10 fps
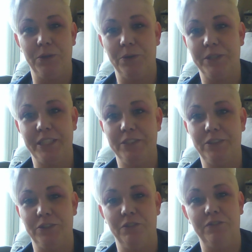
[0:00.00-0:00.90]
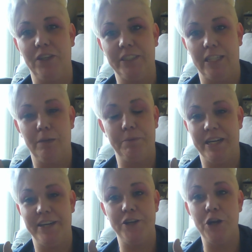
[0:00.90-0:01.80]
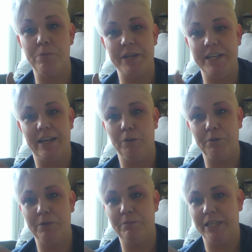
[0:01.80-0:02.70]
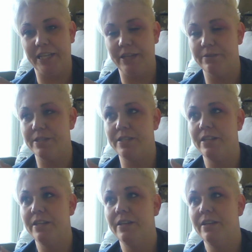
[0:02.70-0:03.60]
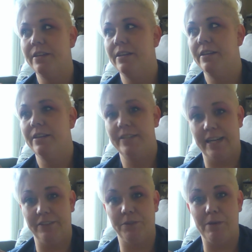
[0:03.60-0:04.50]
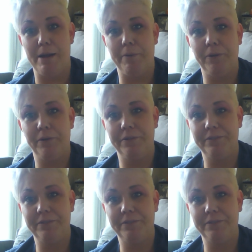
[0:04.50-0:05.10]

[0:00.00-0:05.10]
lonely and so fucked up and had nobody to help him. Like he was down the rabbit hole.